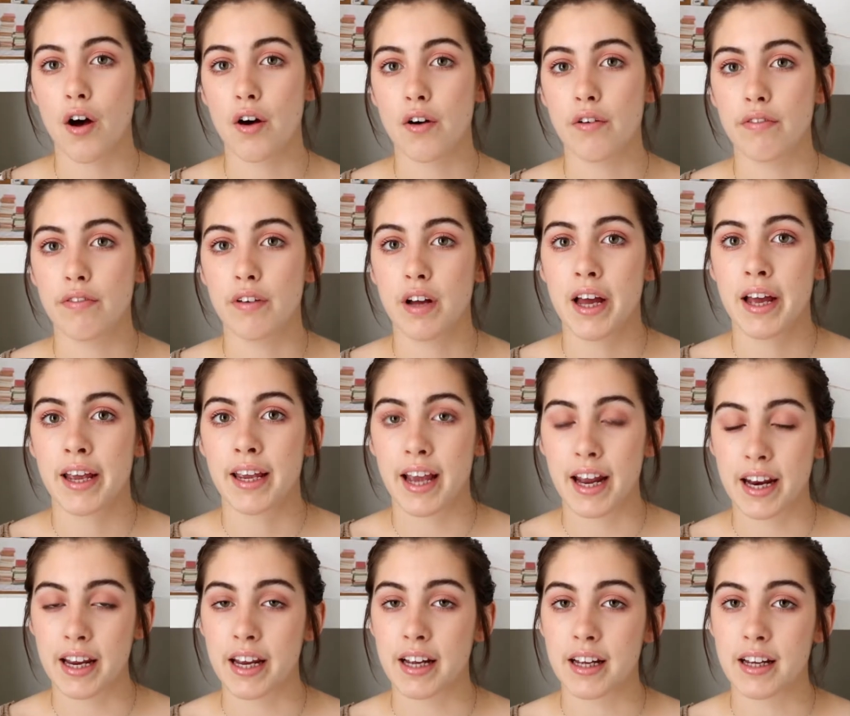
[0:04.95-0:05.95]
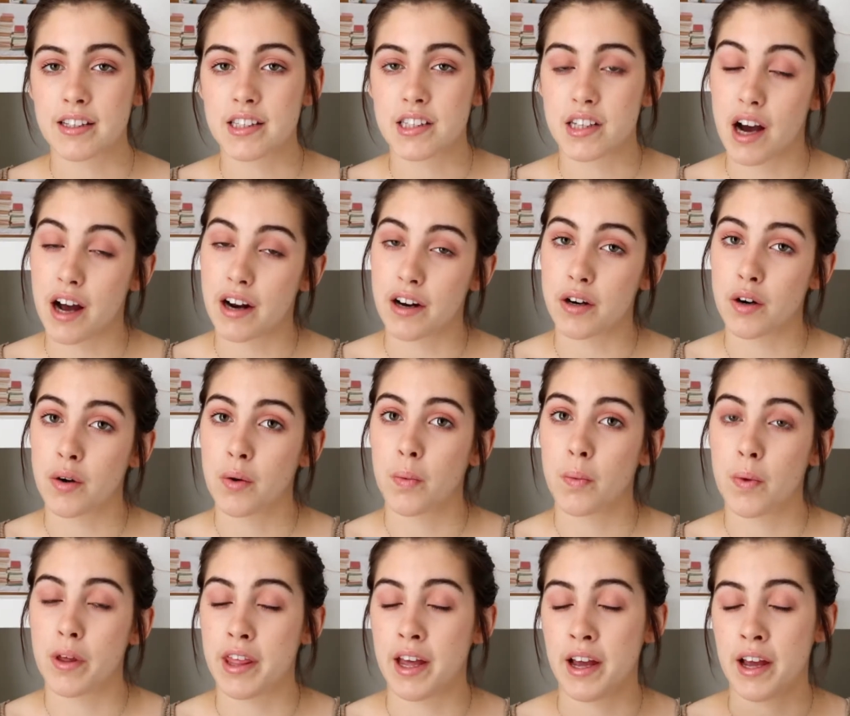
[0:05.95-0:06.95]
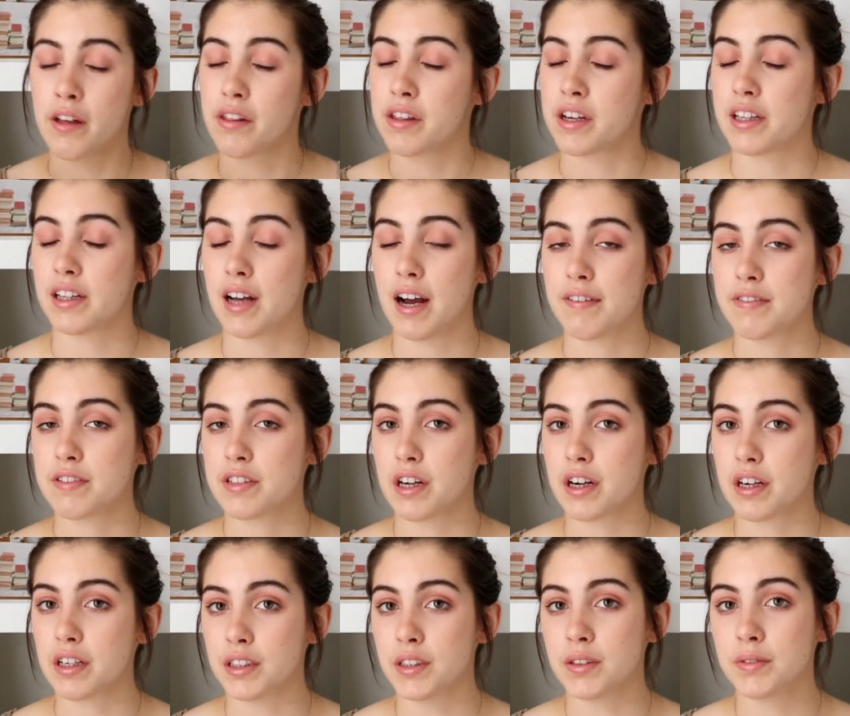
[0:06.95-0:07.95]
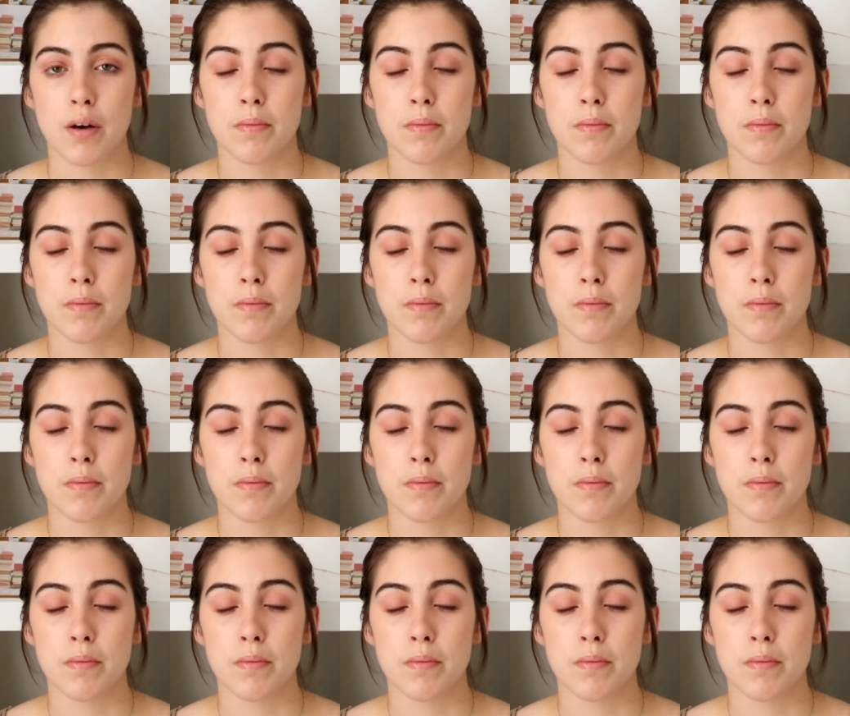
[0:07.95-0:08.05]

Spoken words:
of getting started with a healthy lifestyle.